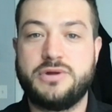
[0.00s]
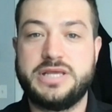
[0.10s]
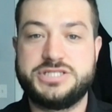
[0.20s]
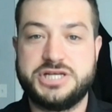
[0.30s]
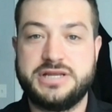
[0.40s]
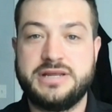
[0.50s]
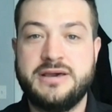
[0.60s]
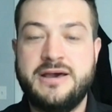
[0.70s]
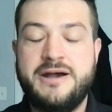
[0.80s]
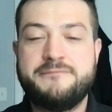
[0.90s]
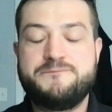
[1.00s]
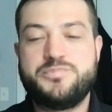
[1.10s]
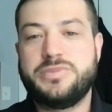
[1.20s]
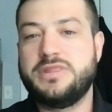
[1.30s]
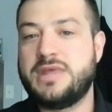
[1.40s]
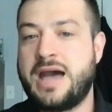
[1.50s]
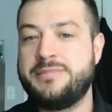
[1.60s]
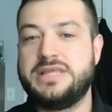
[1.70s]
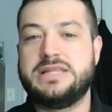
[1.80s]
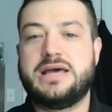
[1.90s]
region.
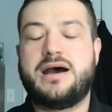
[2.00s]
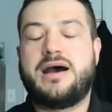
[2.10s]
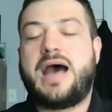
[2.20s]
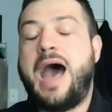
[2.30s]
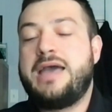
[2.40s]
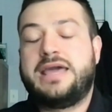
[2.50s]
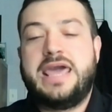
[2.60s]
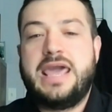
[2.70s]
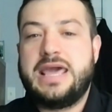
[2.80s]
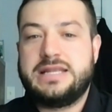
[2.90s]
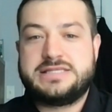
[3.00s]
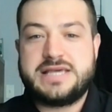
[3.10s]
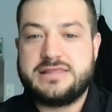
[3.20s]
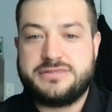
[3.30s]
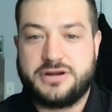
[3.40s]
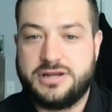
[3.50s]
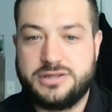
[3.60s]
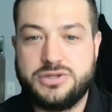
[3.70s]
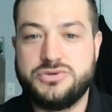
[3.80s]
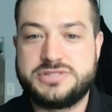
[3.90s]
I mean, I can't say that they're going
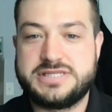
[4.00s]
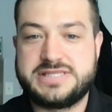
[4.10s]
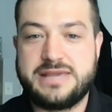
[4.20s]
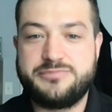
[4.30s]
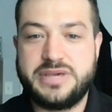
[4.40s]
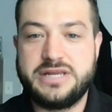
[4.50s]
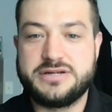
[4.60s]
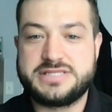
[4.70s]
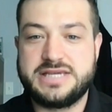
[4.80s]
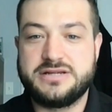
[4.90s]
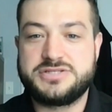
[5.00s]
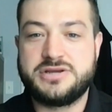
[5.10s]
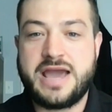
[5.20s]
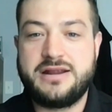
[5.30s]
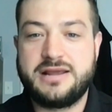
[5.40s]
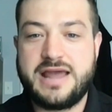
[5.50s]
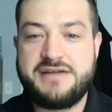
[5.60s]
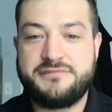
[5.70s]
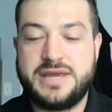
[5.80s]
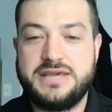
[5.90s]
to lose to St. Peter's here. So now you're going to
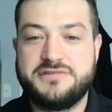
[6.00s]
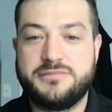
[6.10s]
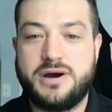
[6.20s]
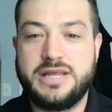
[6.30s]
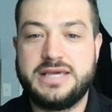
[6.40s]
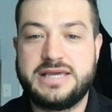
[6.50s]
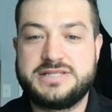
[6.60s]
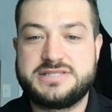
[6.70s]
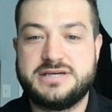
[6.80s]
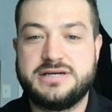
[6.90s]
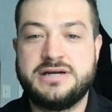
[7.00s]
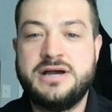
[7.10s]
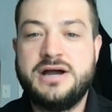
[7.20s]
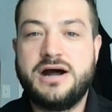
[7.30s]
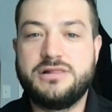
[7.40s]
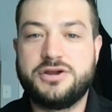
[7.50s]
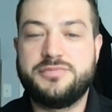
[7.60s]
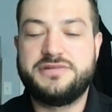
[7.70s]
have them at even money against a little